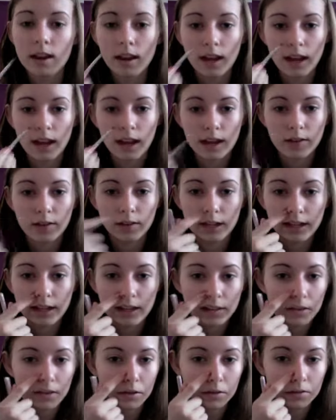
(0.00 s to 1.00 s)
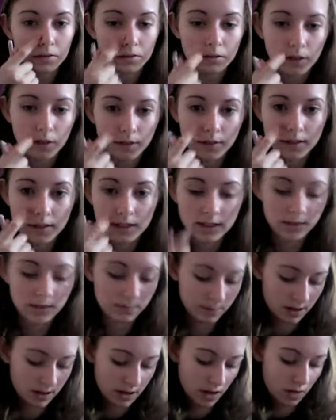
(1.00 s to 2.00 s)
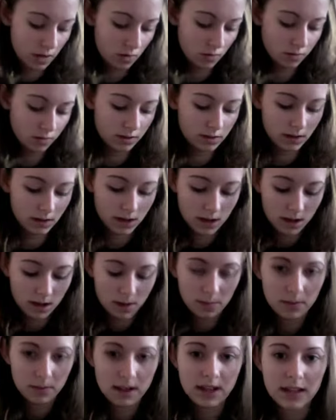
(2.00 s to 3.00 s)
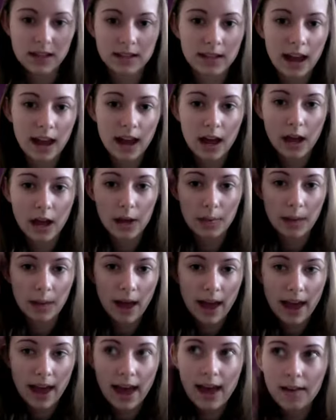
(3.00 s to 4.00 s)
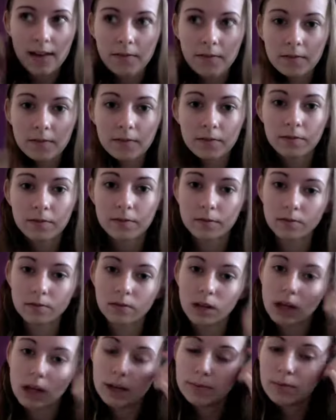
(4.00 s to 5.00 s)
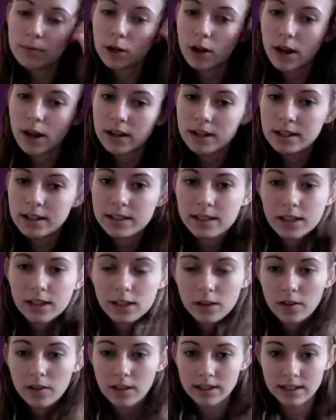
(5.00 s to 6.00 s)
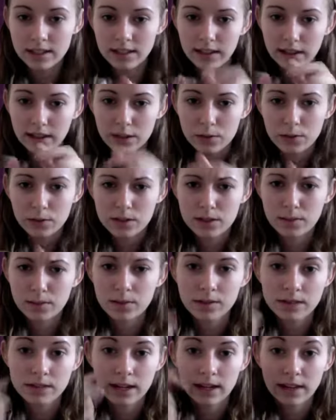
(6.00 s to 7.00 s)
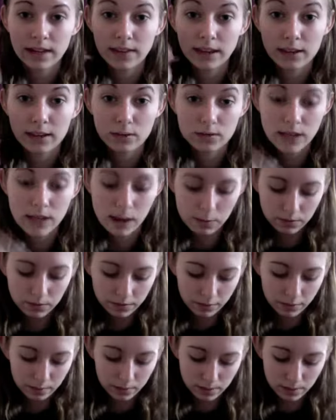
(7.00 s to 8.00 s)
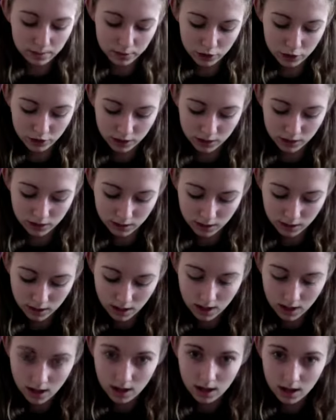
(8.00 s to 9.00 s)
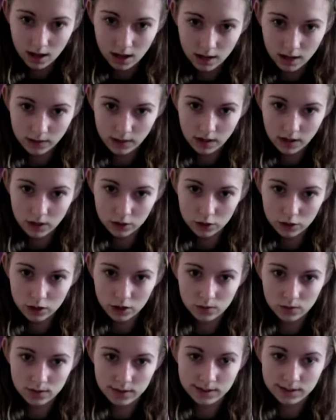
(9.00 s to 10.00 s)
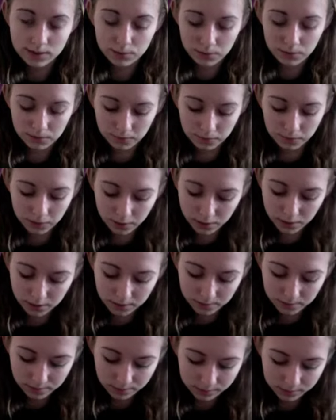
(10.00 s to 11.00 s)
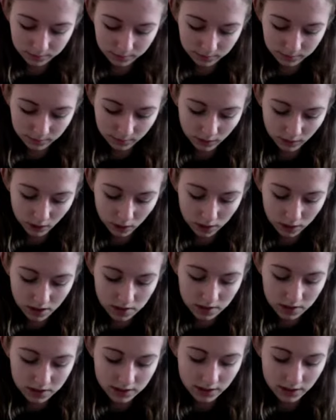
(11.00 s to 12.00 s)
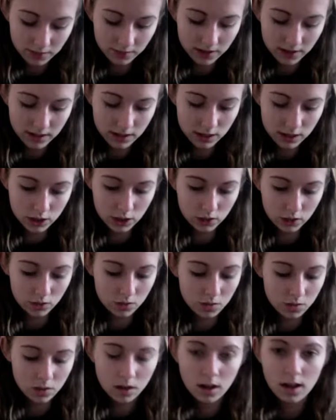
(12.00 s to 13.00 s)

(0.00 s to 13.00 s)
and like in the crevices of my nose, because I have a Murad concealer that's in like a twistable stick, and I use that one for blemishes, and then I'll just use this one for all the other stuff I need to